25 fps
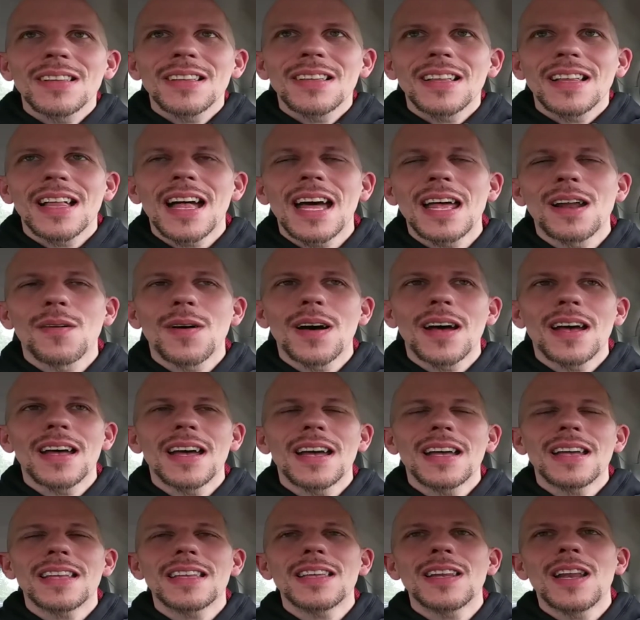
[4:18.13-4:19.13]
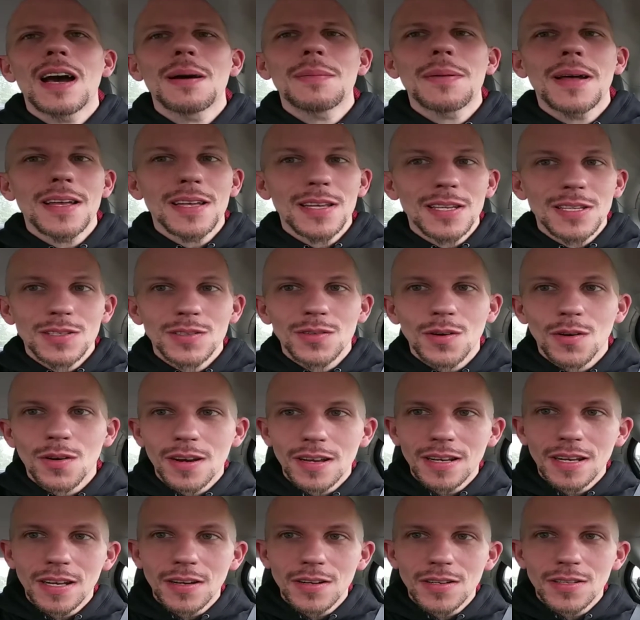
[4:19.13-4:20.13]
I don't want, I'm not a
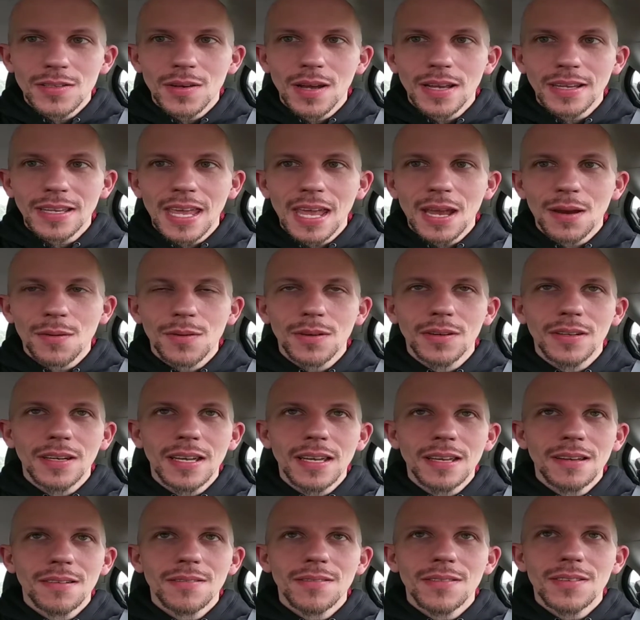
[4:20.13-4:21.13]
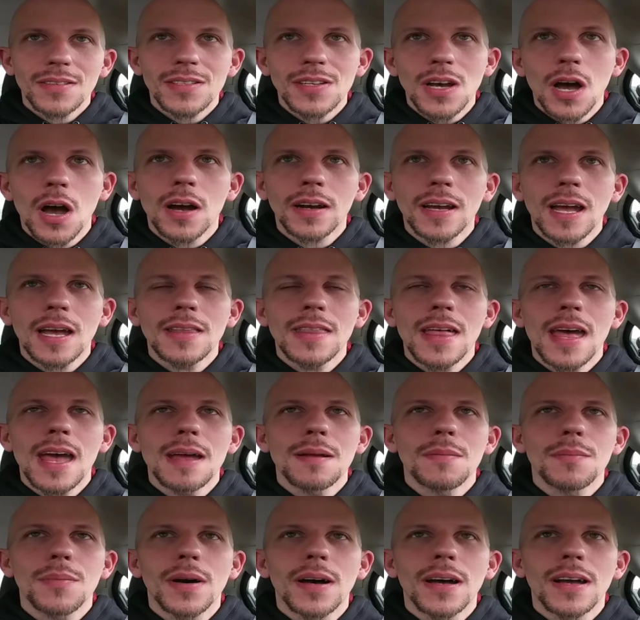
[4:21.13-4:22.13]
historian here, so I can't really talk on
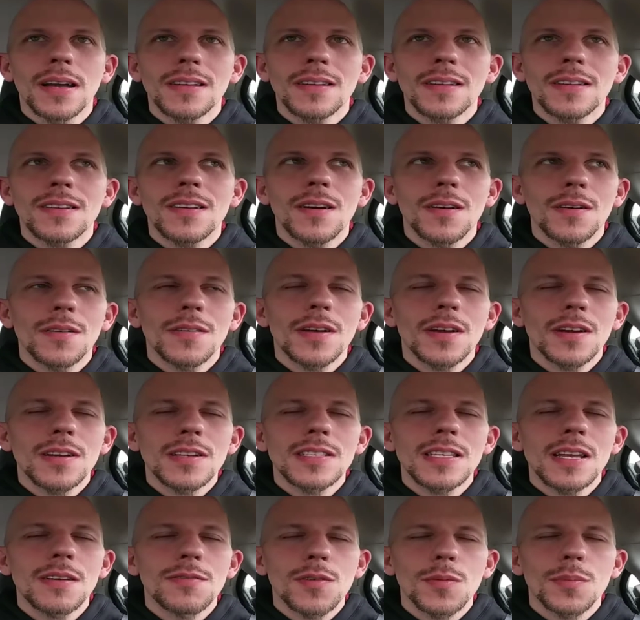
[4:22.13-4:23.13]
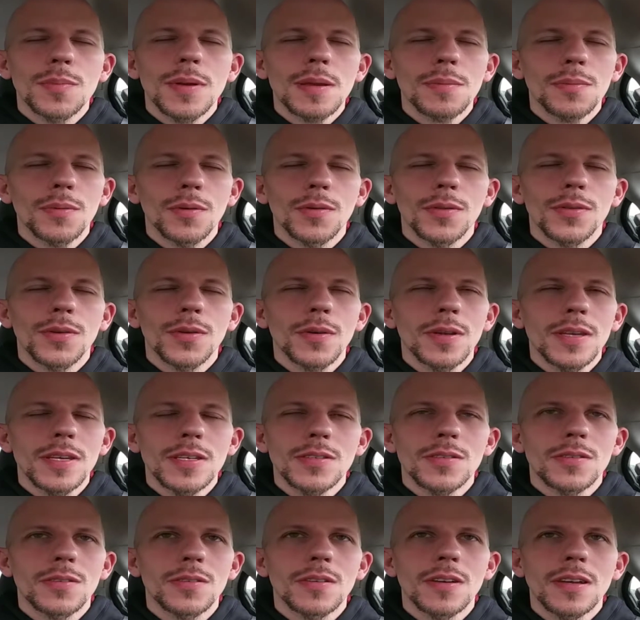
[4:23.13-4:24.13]
that, but, there are several people through
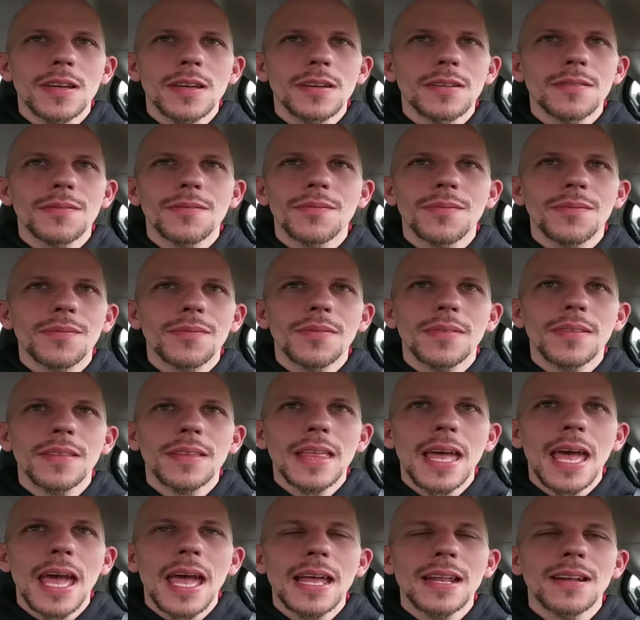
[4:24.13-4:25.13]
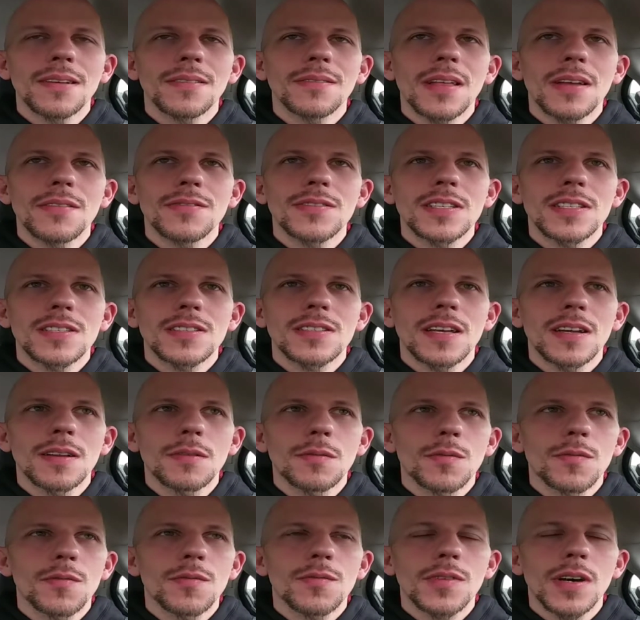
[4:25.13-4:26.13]
history that have just
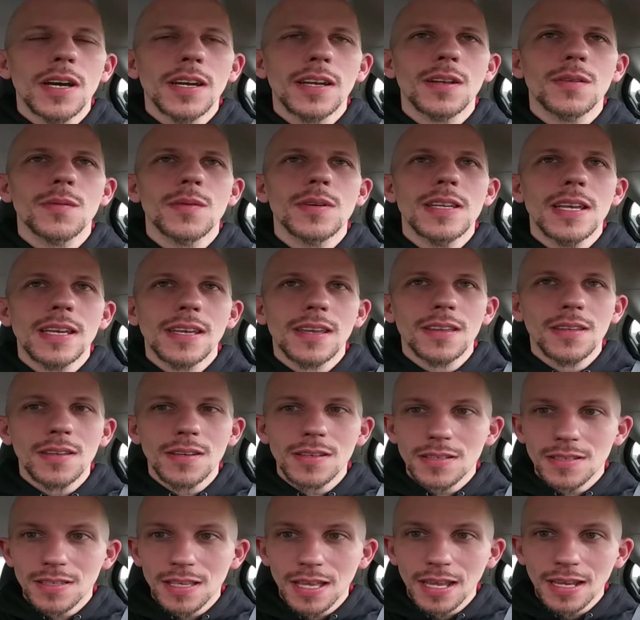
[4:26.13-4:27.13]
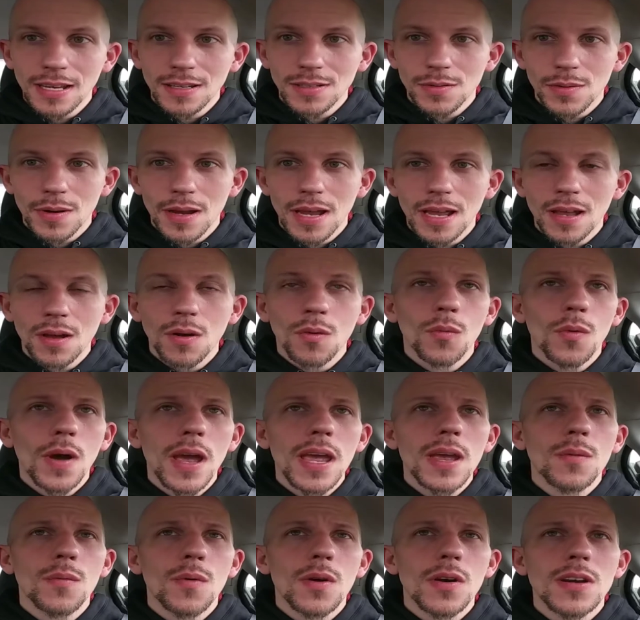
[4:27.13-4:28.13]
done fucking ridiculous things, right?
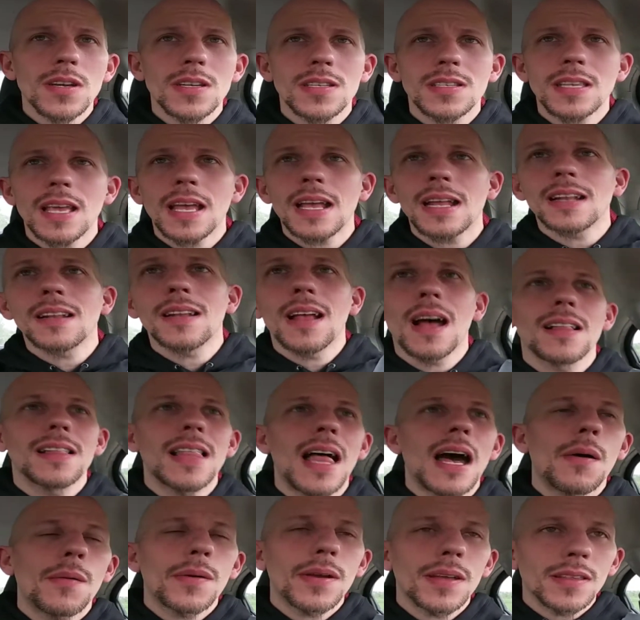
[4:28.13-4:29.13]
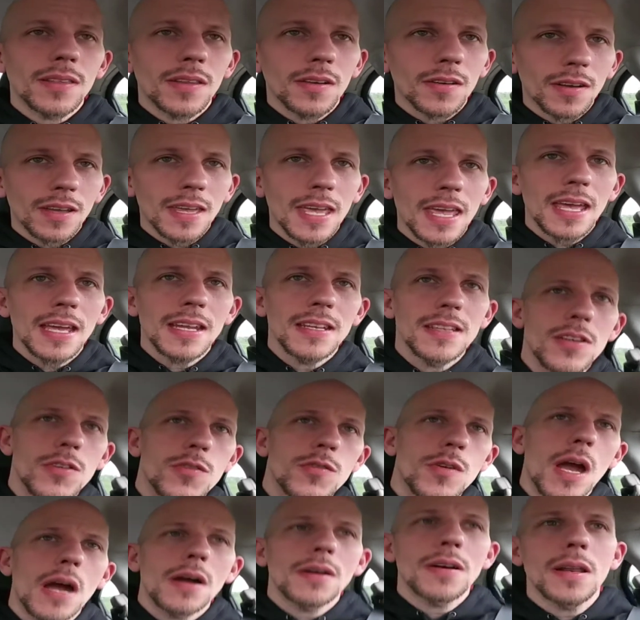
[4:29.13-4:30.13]
Way worse than allowing their kid to
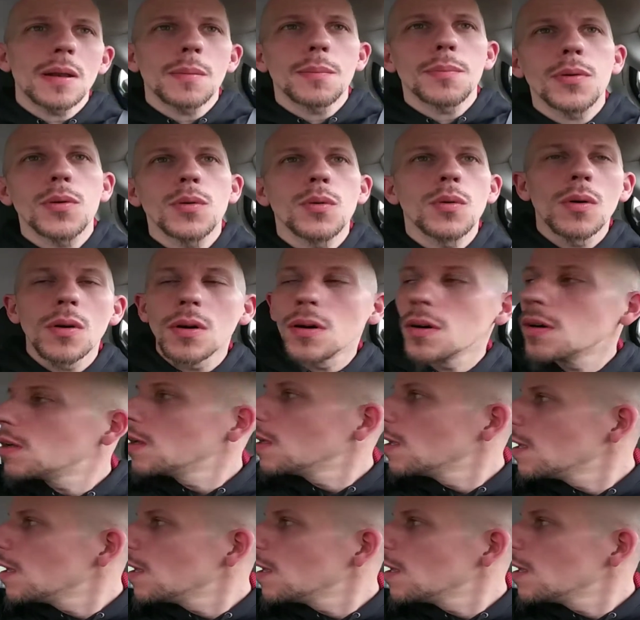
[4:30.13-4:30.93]
drown in a pool.